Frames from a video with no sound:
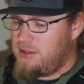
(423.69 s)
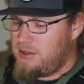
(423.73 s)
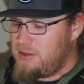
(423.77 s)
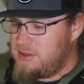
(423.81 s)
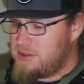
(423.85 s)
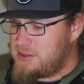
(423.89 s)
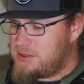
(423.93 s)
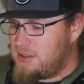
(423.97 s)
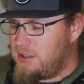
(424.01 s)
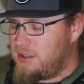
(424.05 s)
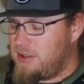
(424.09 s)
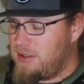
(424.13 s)

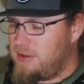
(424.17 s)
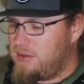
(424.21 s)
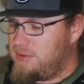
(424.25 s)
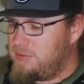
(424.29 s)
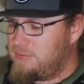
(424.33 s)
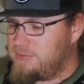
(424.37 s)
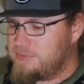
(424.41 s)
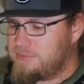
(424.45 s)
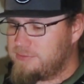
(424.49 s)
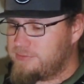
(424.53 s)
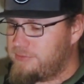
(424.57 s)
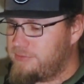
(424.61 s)
so
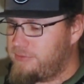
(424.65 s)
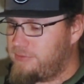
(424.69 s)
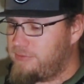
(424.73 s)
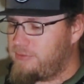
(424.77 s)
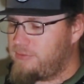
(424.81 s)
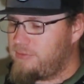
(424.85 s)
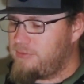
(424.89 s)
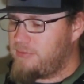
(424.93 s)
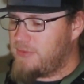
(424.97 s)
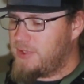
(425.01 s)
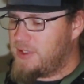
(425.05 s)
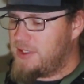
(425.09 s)

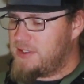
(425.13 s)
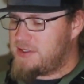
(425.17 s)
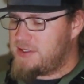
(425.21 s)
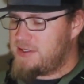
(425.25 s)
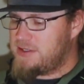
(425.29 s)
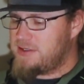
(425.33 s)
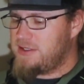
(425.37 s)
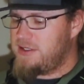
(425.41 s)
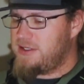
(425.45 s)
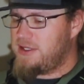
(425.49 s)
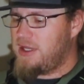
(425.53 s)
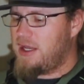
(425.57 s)
it's
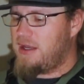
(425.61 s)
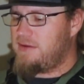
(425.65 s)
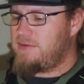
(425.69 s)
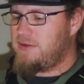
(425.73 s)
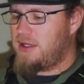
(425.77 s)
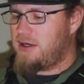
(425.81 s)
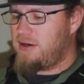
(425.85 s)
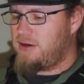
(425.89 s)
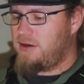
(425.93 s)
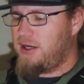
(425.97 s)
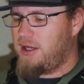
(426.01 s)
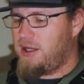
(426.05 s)
just good to have
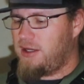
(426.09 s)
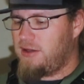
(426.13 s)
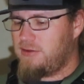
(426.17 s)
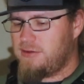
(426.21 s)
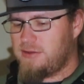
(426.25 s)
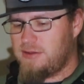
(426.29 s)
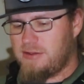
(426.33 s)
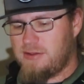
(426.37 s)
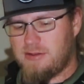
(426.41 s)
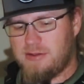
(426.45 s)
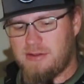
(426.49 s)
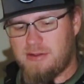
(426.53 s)
that around.
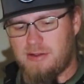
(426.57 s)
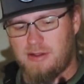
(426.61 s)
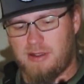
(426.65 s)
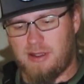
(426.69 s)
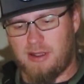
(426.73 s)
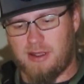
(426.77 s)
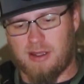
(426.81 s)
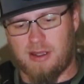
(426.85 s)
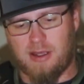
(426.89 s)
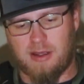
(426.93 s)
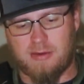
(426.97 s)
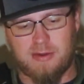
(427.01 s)

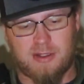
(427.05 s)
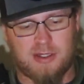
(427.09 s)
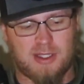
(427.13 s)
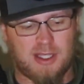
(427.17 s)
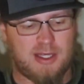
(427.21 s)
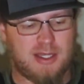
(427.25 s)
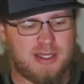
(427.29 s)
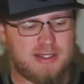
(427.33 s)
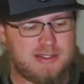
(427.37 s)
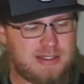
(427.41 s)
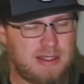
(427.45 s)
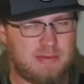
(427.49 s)
And
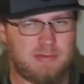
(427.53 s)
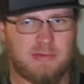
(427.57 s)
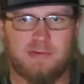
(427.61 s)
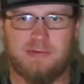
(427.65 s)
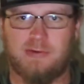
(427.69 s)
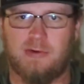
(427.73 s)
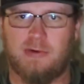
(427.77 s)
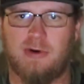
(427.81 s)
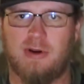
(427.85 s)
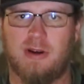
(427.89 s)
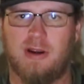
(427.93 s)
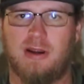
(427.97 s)
like I said
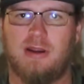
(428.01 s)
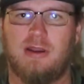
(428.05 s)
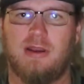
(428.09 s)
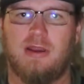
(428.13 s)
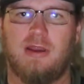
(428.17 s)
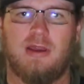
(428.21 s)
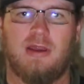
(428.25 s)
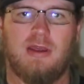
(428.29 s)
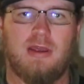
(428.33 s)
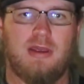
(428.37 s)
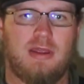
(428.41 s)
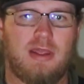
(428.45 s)
before,
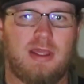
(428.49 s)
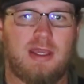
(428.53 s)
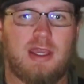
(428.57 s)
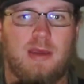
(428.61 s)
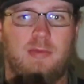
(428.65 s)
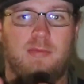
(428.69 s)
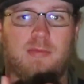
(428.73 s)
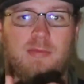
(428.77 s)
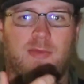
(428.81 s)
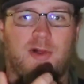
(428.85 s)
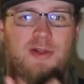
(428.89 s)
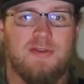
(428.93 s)
you
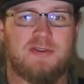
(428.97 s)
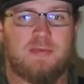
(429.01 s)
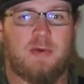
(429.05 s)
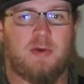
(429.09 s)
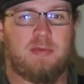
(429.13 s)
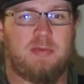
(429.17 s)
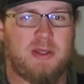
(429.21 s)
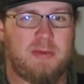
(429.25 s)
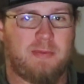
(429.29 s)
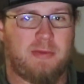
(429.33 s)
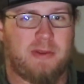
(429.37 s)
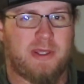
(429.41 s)
get multiple
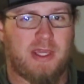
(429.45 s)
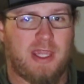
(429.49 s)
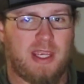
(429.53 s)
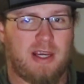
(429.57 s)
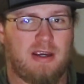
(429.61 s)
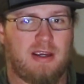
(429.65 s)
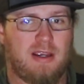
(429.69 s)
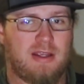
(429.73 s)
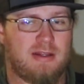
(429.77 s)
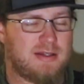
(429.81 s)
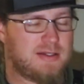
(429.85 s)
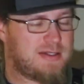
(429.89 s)
people
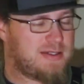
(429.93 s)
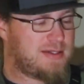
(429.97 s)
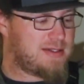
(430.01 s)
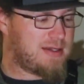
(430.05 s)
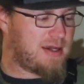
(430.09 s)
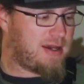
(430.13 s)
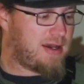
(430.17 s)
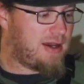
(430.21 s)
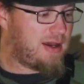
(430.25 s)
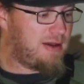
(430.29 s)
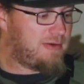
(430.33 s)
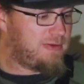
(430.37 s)
carrying this
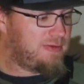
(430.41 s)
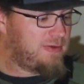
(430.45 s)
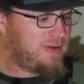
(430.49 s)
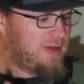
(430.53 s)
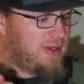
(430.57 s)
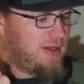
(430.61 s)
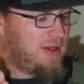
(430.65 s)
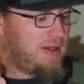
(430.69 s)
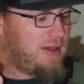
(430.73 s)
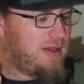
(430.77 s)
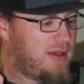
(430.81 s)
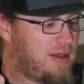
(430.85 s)
stuff.
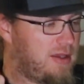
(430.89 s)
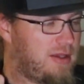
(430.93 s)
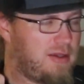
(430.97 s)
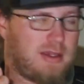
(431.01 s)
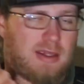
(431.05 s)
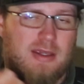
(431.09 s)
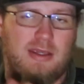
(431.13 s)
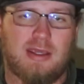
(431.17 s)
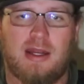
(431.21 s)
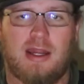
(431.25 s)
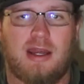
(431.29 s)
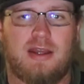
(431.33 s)
You
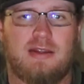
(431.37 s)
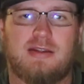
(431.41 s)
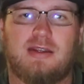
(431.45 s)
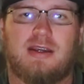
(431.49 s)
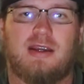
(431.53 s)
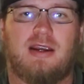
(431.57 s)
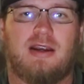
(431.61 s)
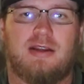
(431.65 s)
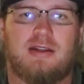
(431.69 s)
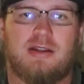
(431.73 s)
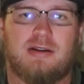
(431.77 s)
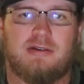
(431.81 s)
can get out
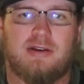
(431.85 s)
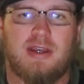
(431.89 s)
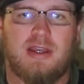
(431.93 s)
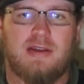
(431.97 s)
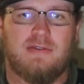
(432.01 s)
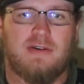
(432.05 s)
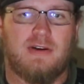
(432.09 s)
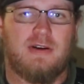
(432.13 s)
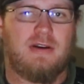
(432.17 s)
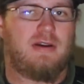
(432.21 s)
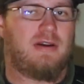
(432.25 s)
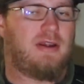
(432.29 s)
there on the
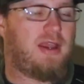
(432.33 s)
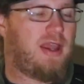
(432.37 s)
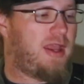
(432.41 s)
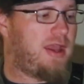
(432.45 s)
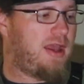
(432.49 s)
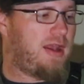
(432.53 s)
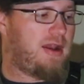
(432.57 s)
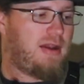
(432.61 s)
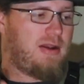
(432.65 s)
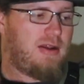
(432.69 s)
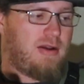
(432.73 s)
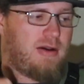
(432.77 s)
river,
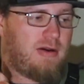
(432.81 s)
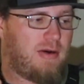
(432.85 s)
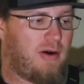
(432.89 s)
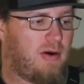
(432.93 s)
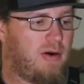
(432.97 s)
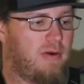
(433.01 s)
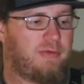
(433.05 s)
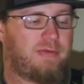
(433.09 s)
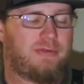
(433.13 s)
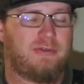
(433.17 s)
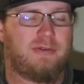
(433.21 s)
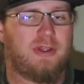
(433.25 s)
and you know,
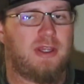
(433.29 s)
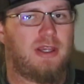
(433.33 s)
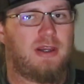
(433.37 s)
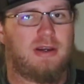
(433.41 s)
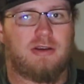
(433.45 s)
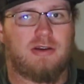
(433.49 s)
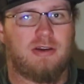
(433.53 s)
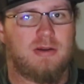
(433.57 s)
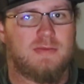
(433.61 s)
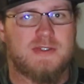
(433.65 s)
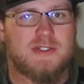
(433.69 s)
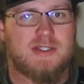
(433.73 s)
hopefully your
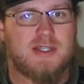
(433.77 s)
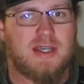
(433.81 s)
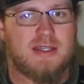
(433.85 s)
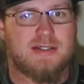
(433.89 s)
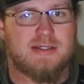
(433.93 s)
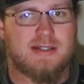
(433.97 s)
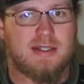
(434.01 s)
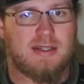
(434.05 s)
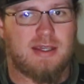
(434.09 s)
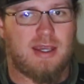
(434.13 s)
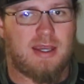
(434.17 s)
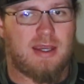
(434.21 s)
group
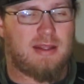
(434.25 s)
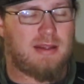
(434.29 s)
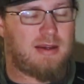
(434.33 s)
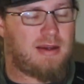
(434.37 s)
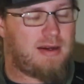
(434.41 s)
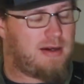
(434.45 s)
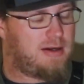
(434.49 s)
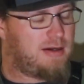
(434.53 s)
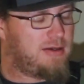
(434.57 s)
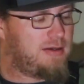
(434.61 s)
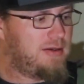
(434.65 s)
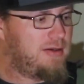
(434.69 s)
stays
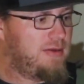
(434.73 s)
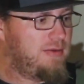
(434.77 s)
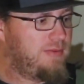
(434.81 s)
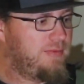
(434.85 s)
together.